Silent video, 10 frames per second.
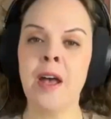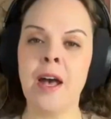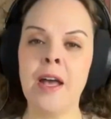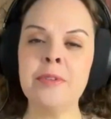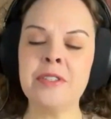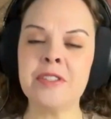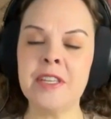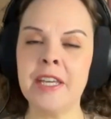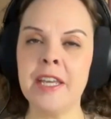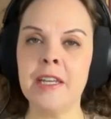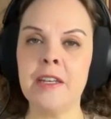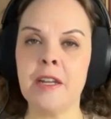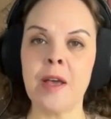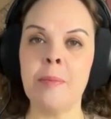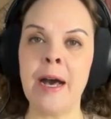I was thinking
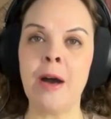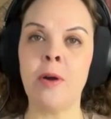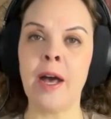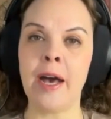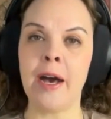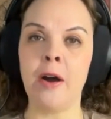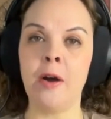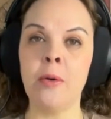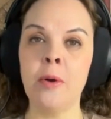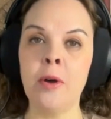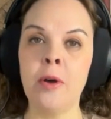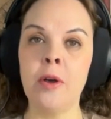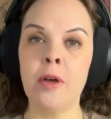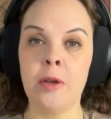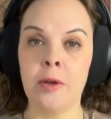about how
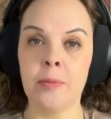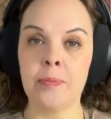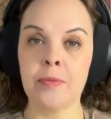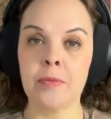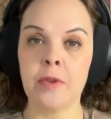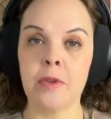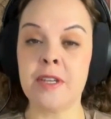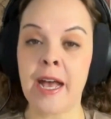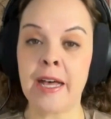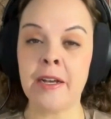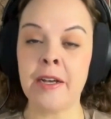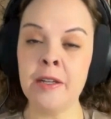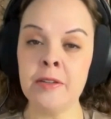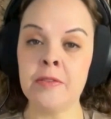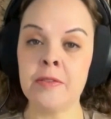data
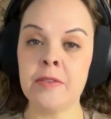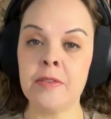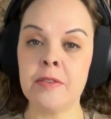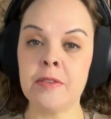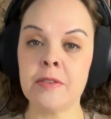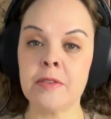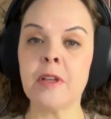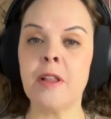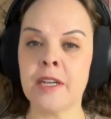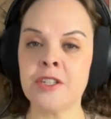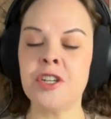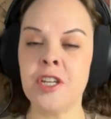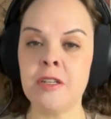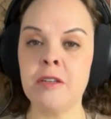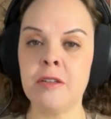
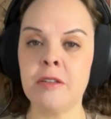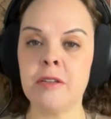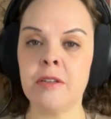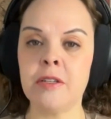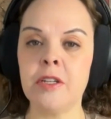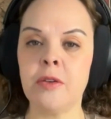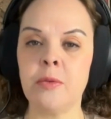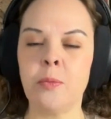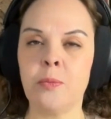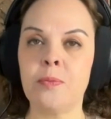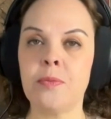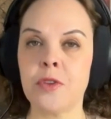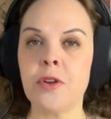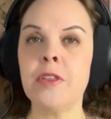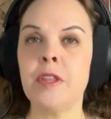collection
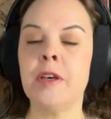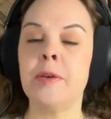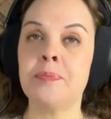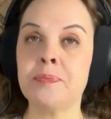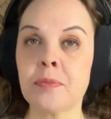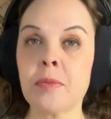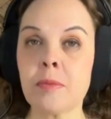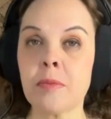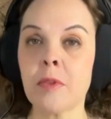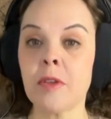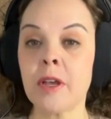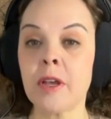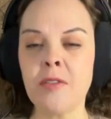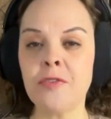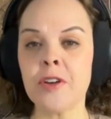during the
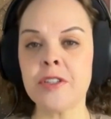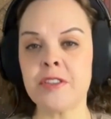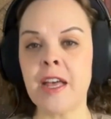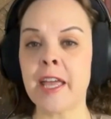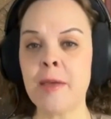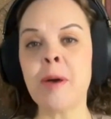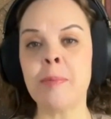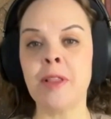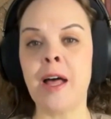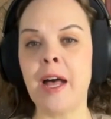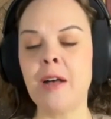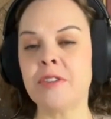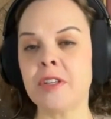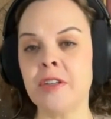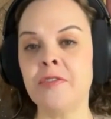conference that came up a lot, how
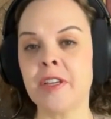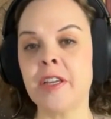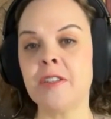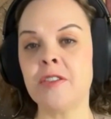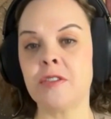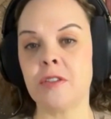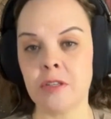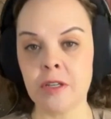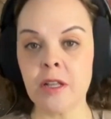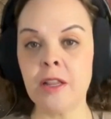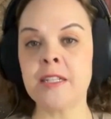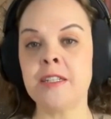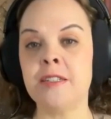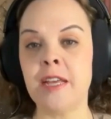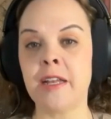significant
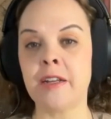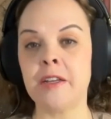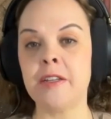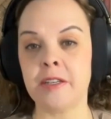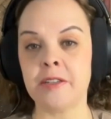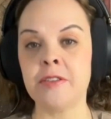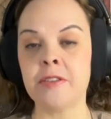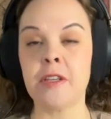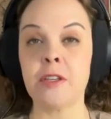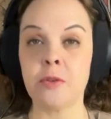collecting data is,